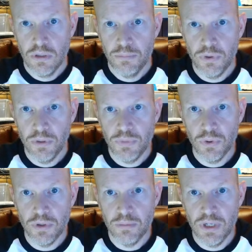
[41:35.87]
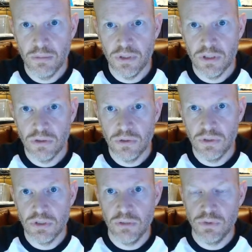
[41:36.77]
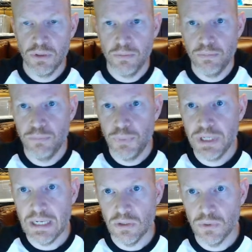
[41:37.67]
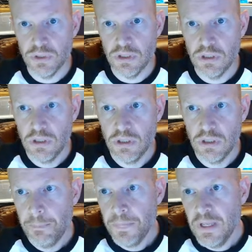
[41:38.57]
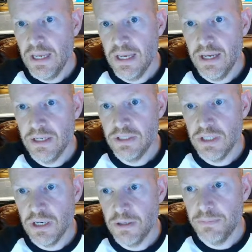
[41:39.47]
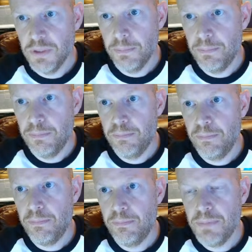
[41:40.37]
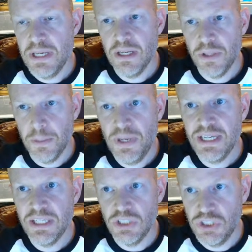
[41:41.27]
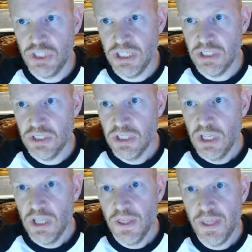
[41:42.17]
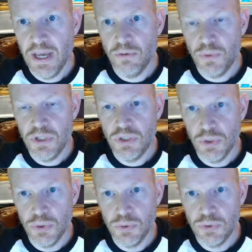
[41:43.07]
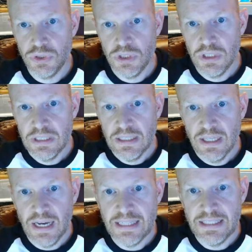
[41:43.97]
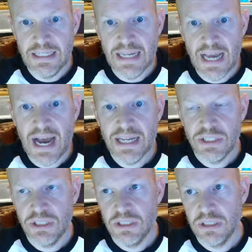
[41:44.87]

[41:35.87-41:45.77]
pull up the order, but I'm going to do this. It was a Brickowl order, and the picking sheet that we use, I did not